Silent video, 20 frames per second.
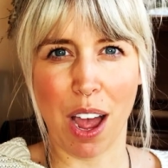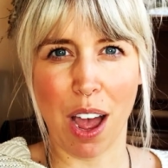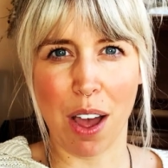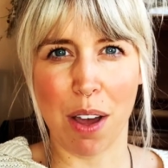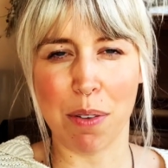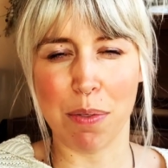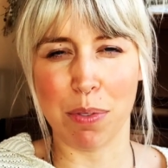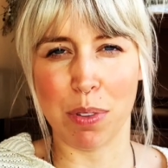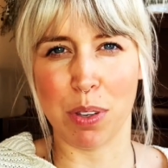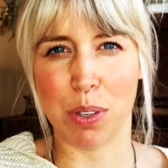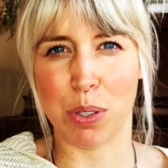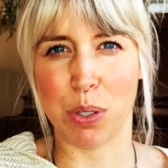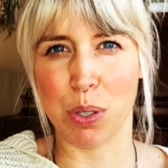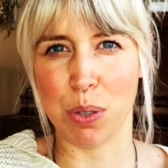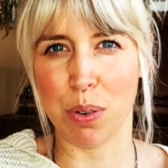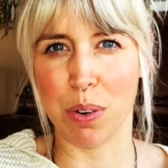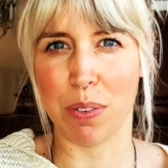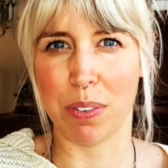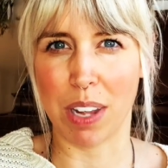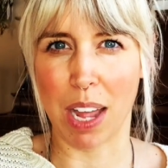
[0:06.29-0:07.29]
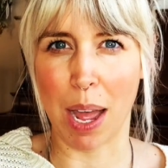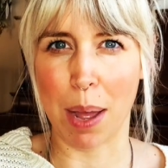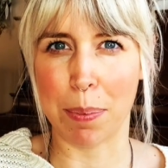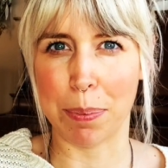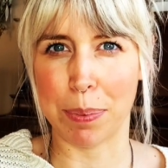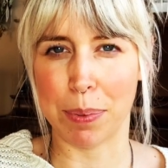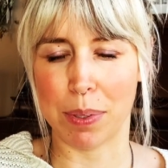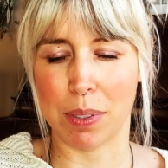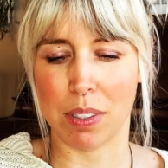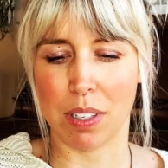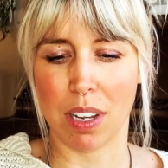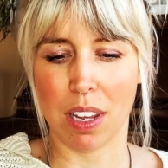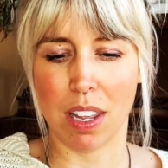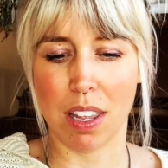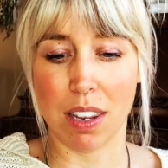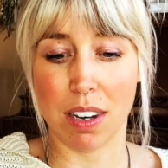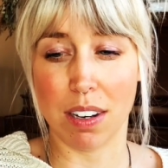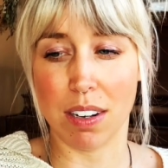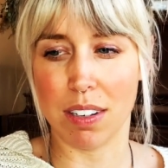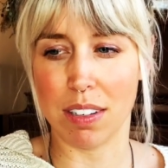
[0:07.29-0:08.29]
of the Suit of Cups
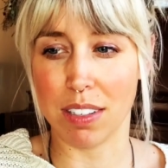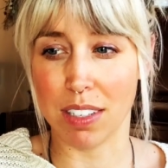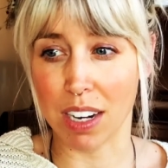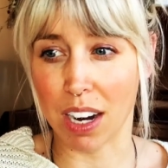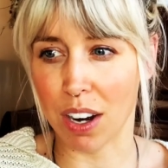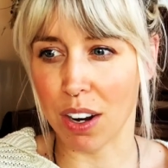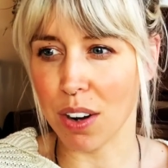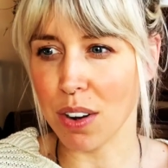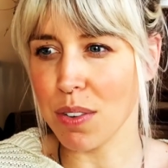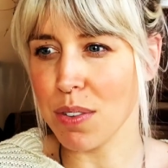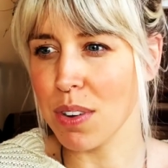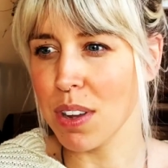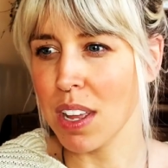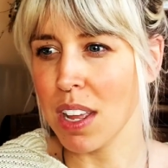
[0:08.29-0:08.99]
in tarot.